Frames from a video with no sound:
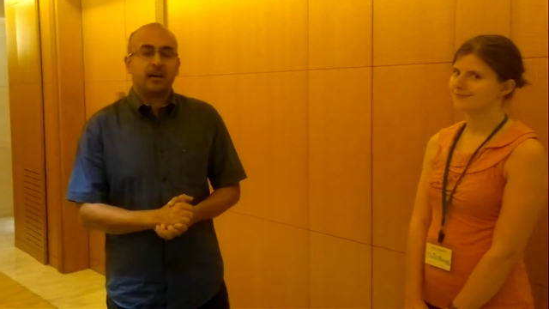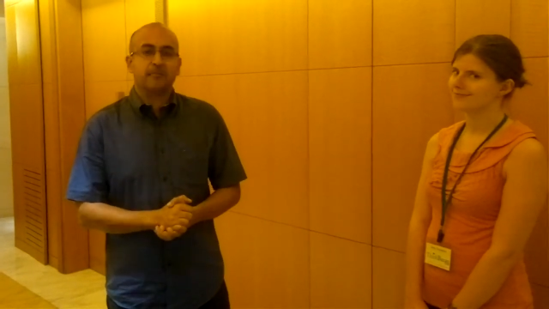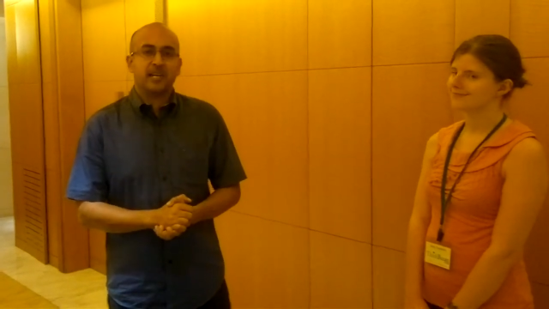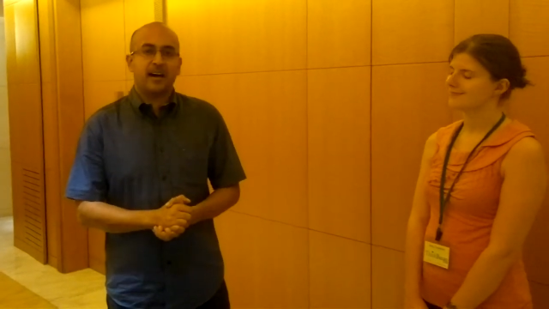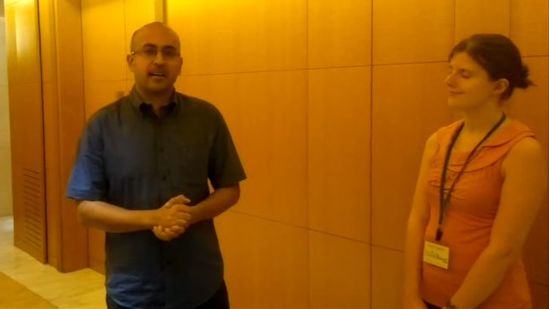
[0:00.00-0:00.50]

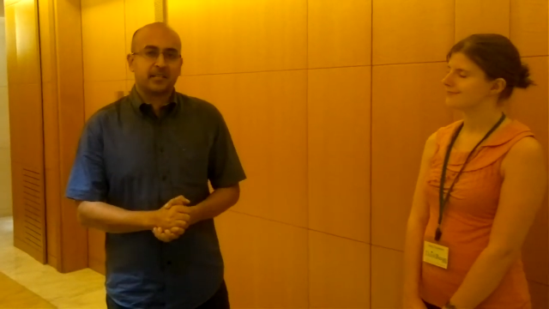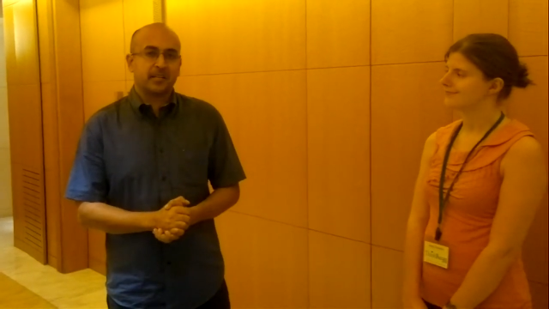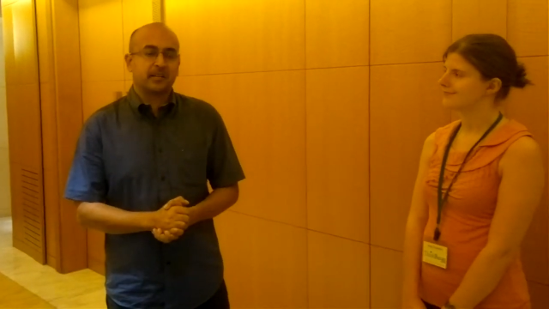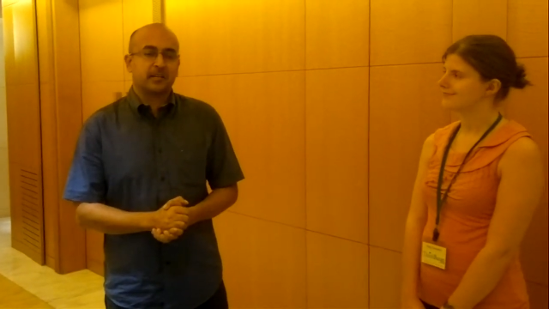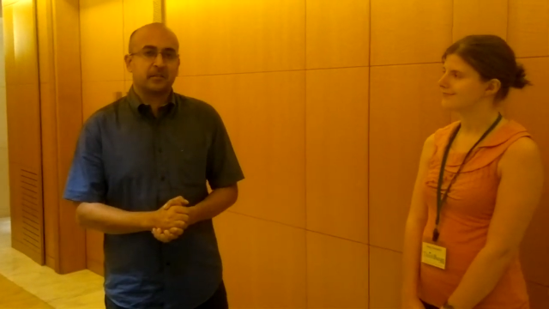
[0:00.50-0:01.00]
Speaker 1: be
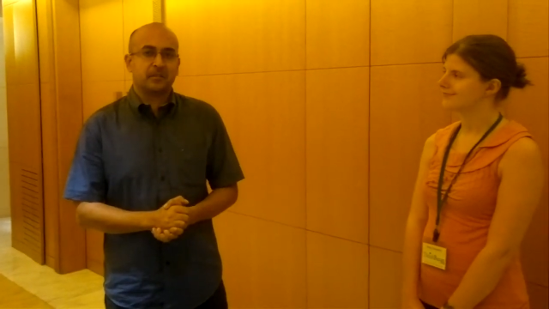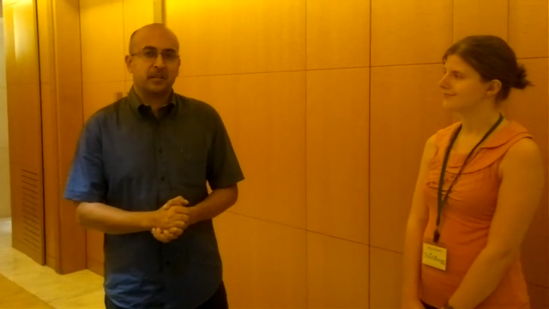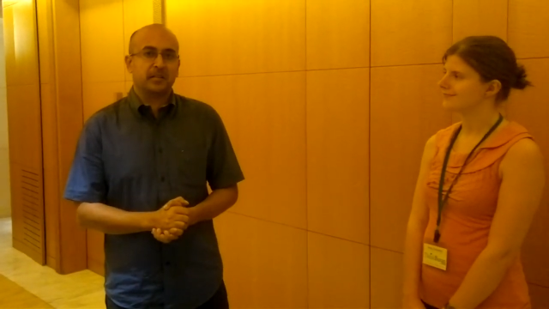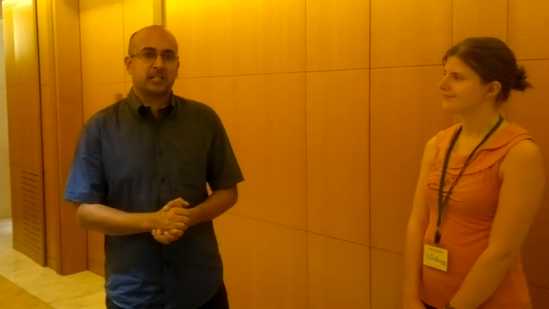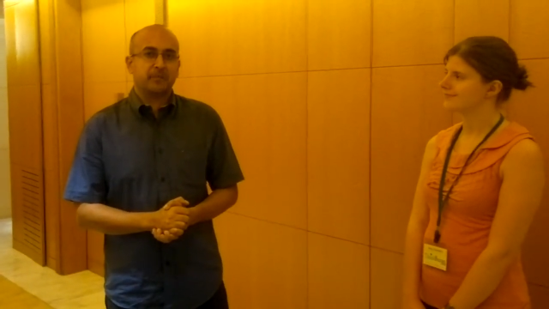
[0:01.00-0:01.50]
asking her
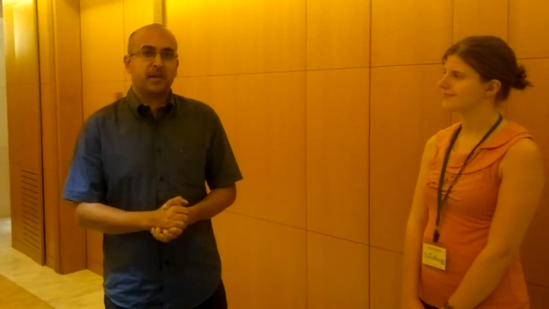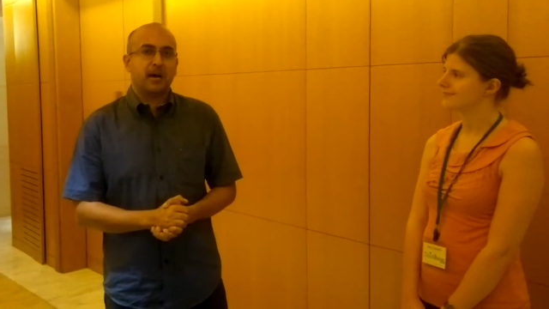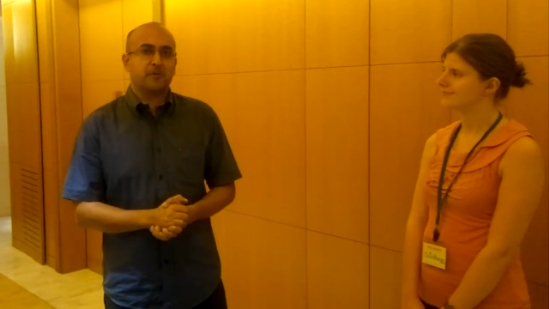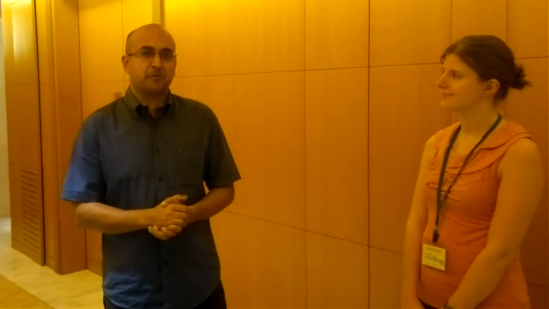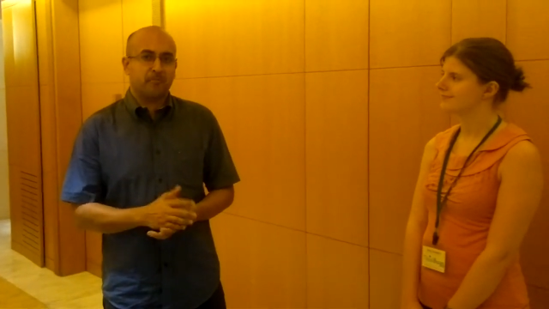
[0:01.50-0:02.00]
things
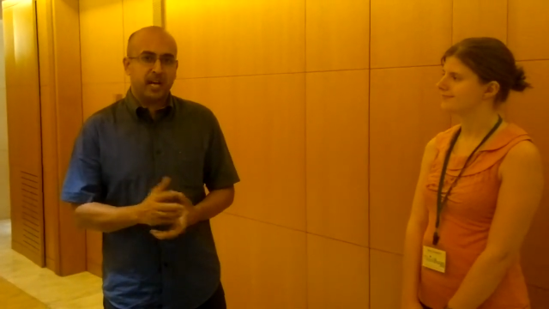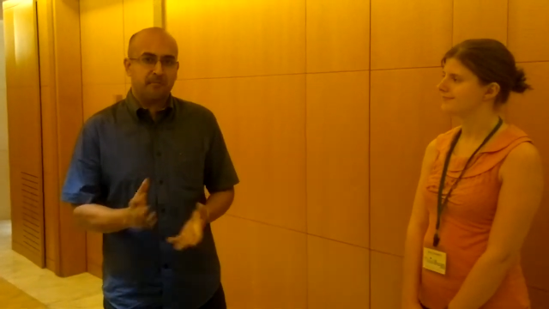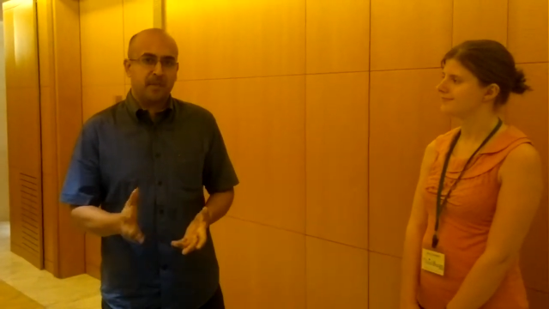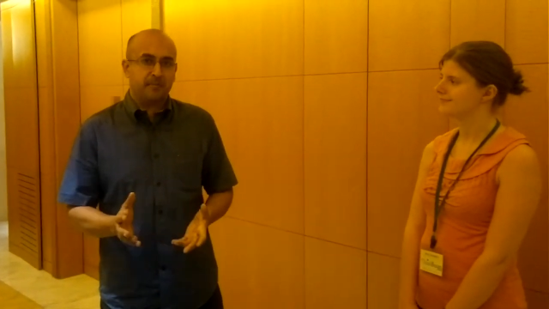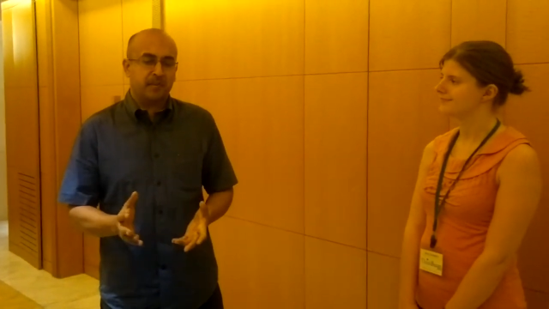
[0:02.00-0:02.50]
about
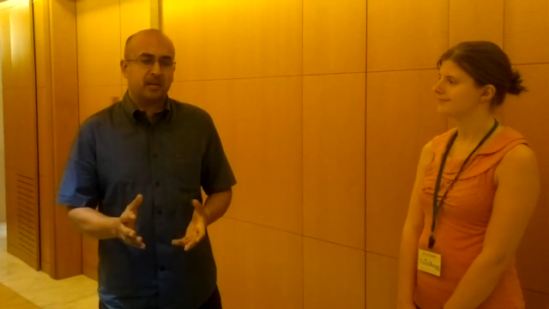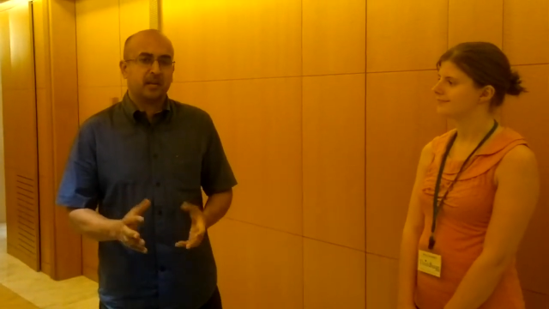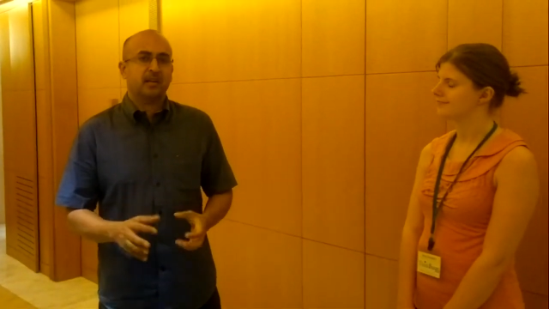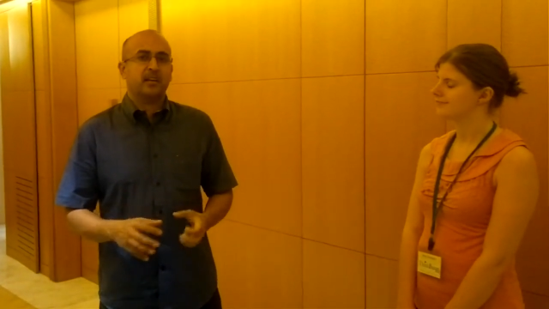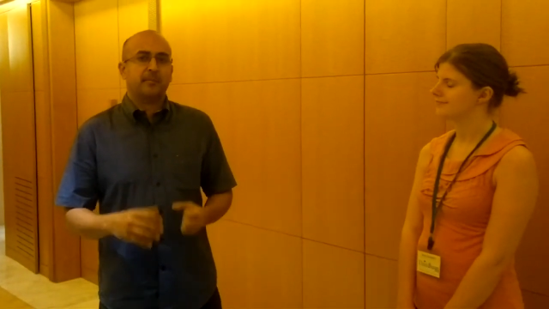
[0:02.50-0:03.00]
mind mapping,
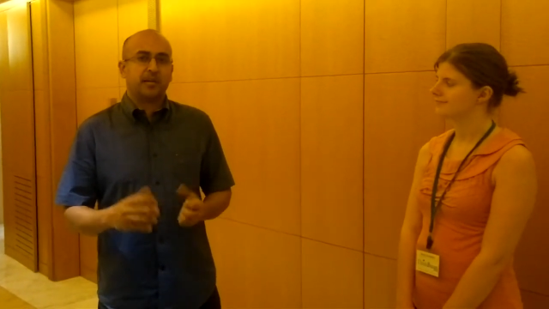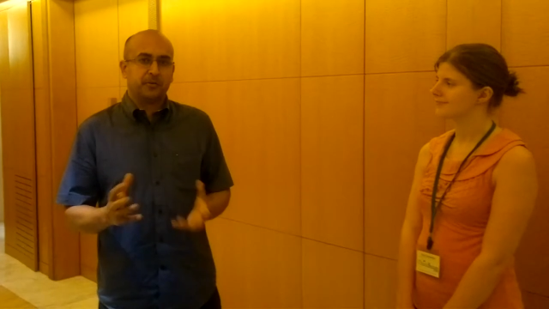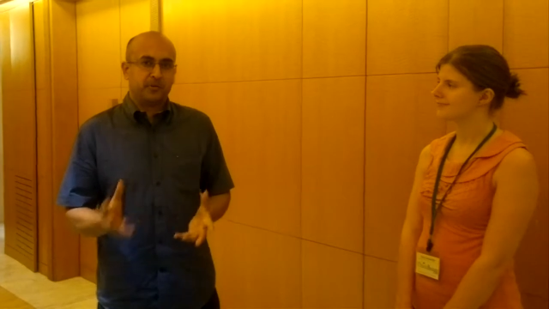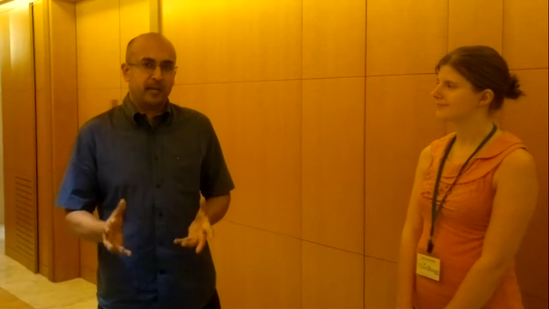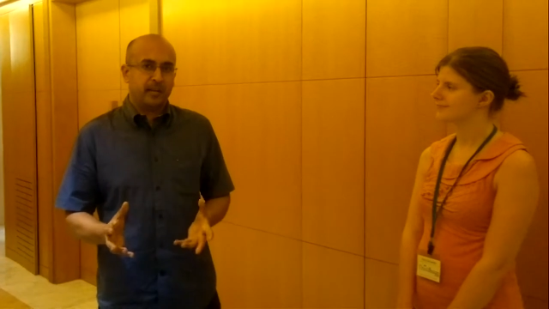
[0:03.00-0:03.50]
about
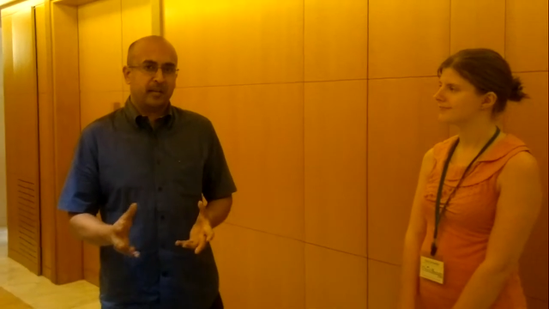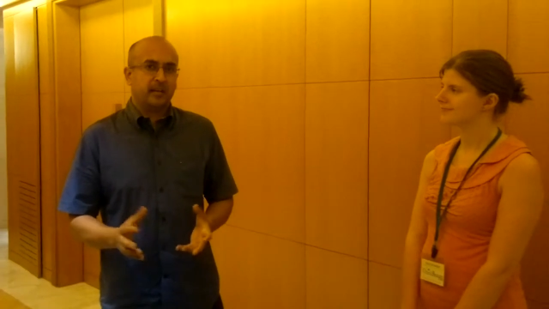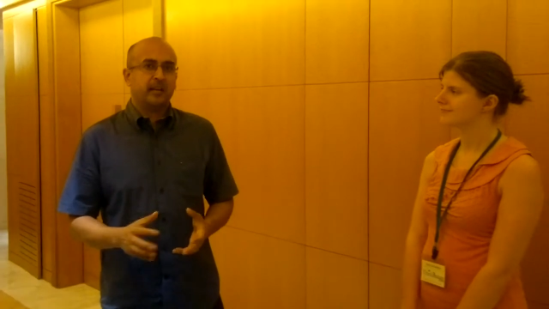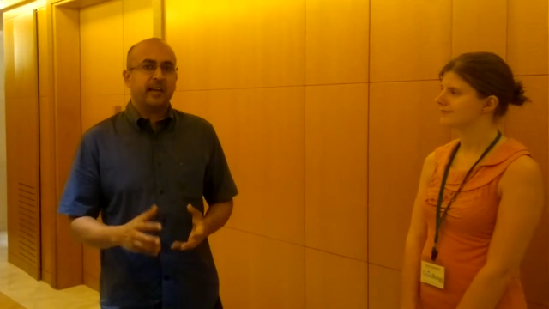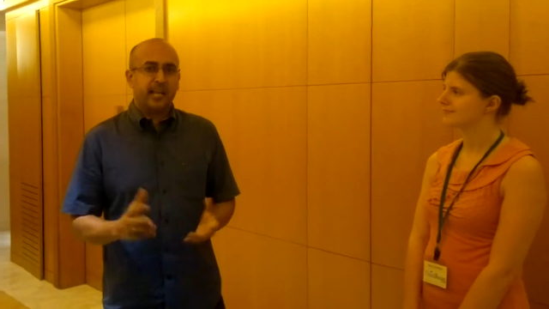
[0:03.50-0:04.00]
the
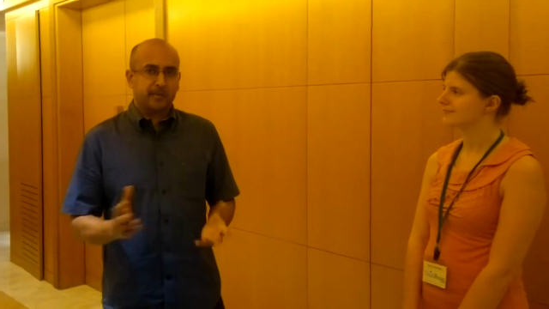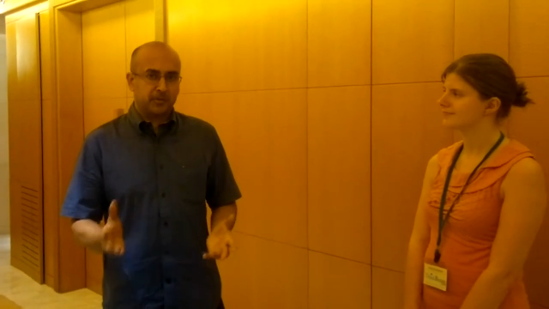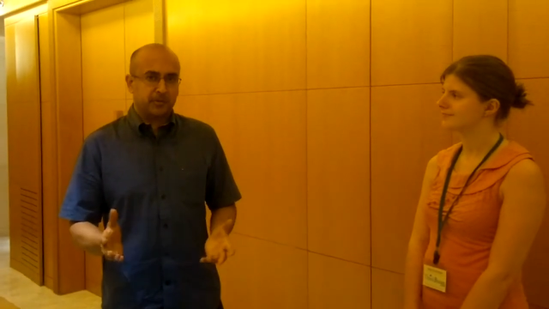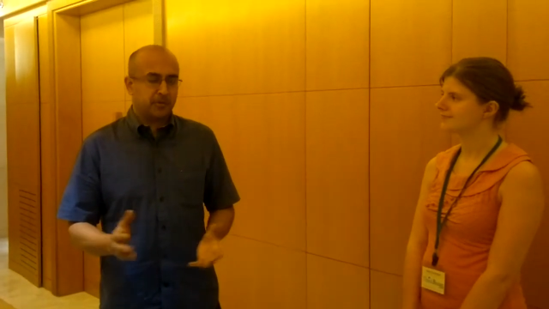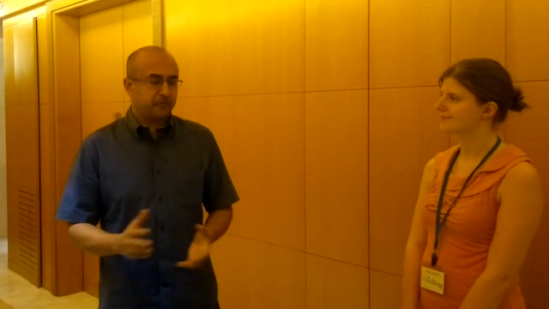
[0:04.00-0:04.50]
training, and
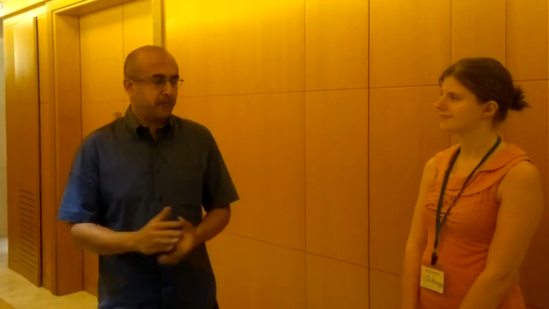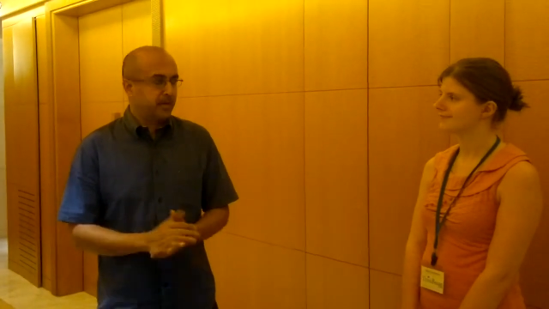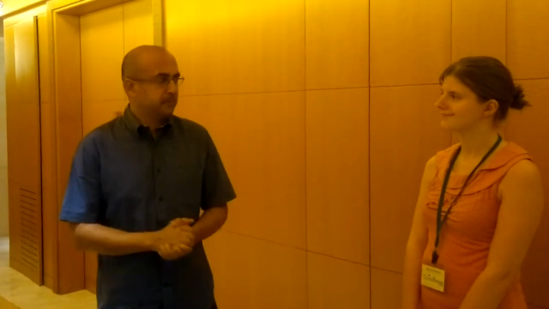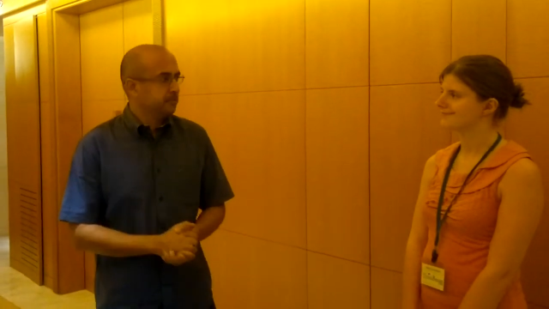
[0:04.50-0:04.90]
about the software.